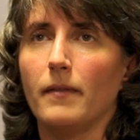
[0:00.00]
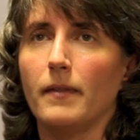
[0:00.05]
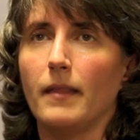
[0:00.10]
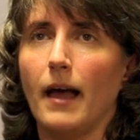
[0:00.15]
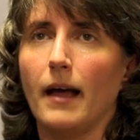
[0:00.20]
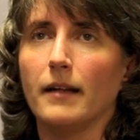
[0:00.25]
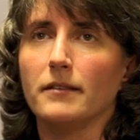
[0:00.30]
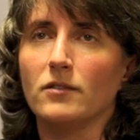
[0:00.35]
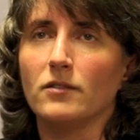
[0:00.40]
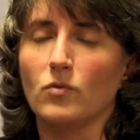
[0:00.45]

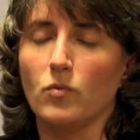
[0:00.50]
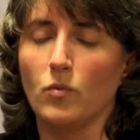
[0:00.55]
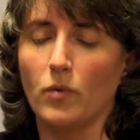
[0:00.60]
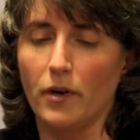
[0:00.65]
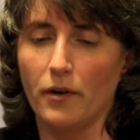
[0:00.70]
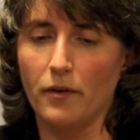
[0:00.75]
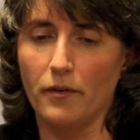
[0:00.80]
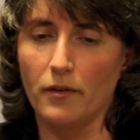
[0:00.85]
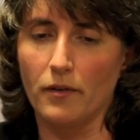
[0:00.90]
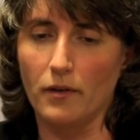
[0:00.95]
that's
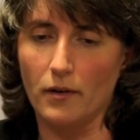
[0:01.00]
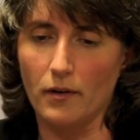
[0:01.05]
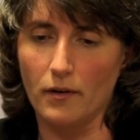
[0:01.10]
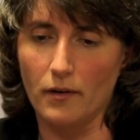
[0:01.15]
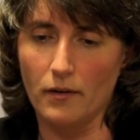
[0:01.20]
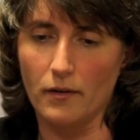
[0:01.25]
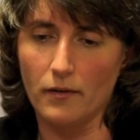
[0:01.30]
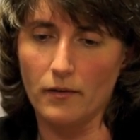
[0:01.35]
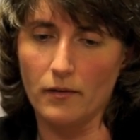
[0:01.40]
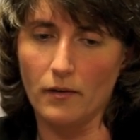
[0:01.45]
where
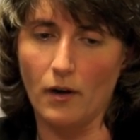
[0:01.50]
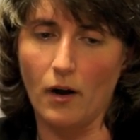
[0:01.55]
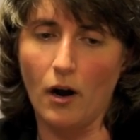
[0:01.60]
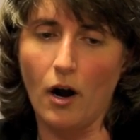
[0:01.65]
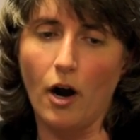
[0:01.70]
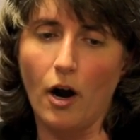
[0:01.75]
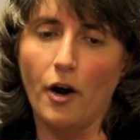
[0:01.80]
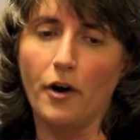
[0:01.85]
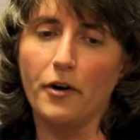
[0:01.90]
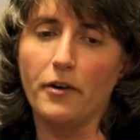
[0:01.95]
the
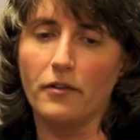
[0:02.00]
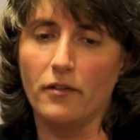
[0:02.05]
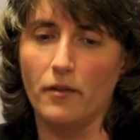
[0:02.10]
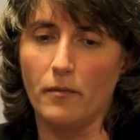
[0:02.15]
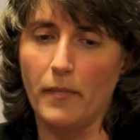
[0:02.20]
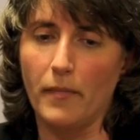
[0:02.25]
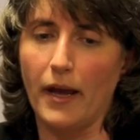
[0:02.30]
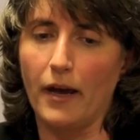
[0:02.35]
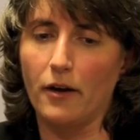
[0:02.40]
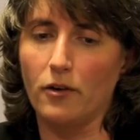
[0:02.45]
heart of
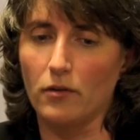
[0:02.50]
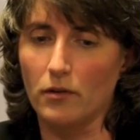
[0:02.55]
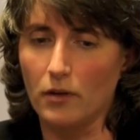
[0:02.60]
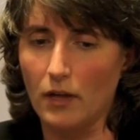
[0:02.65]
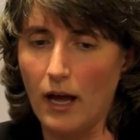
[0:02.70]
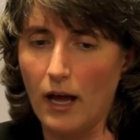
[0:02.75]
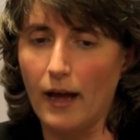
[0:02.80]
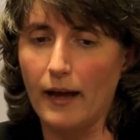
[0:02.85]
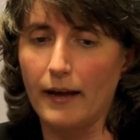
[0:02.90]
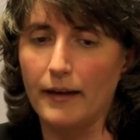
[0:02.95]
the matter
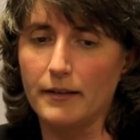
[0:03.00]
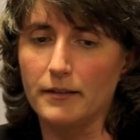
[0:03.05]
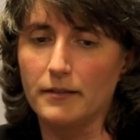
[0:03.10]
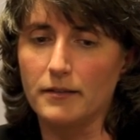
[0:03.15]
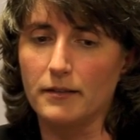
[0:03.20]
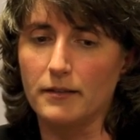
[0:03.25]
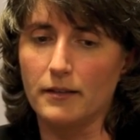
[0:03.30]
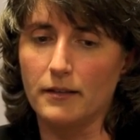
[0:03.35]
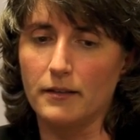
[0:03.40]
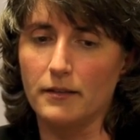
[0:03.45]

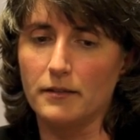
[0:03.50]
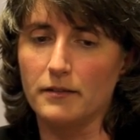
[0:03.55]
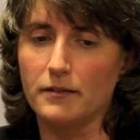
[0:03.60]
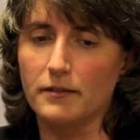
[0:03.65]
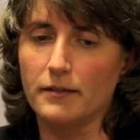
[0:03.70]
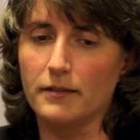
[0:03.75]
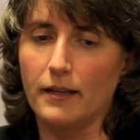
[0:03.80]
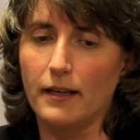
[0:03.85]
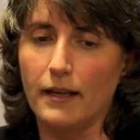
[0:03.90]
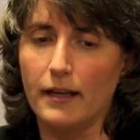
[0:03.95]
lies,
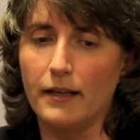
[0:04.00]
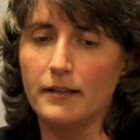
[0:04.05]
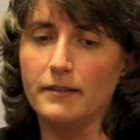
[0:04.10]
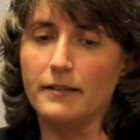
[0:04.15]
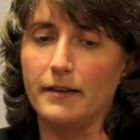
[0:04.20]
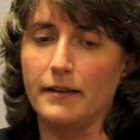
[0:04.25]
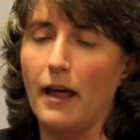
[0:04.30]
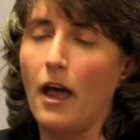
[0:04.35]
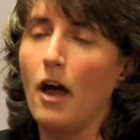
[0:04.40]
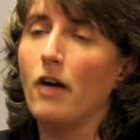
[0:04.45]
is
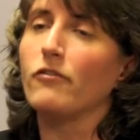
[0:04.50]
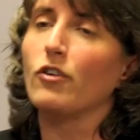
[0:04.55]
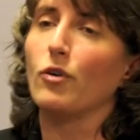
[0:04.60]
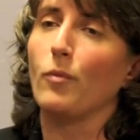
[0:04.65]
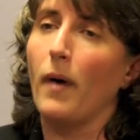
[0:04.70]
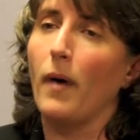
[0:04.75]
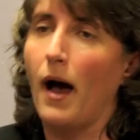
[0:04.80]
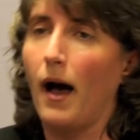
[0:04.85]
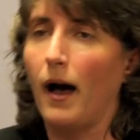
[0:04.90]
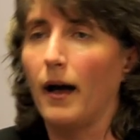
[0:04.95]
it
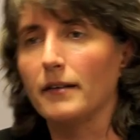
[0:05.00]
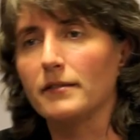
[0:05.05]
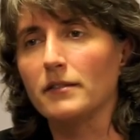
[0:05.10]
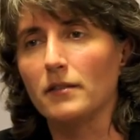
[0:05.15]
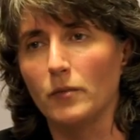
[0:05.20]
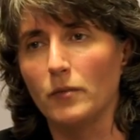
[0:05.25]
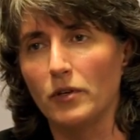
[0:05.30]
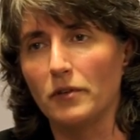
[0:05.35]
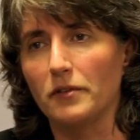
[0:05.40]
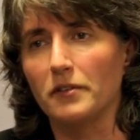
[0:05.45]
ever
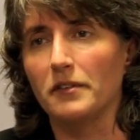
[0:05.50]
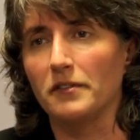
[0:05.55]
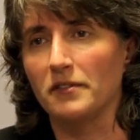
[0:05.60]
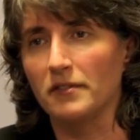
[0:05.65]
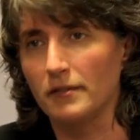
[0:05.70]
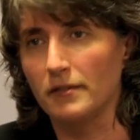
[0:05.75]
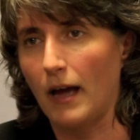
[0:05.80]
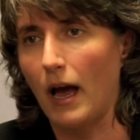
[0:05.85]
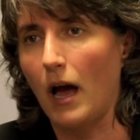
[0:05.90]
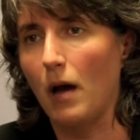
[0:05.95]
possible to
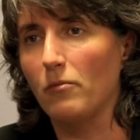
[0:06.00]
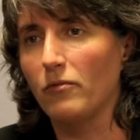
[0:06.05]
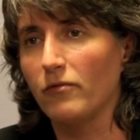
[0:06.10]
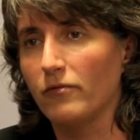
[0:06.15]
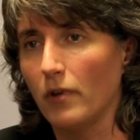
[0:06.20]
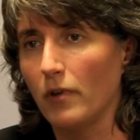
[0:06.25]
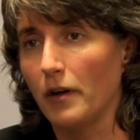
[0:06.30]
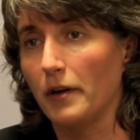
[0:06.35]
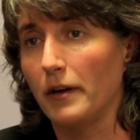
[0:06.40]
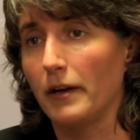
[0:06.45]
stop
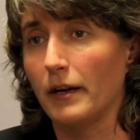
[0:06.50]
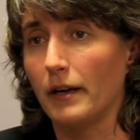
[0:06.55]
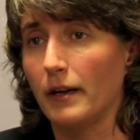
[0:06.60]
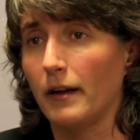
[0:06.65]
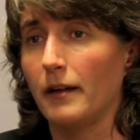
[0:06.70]
flooding?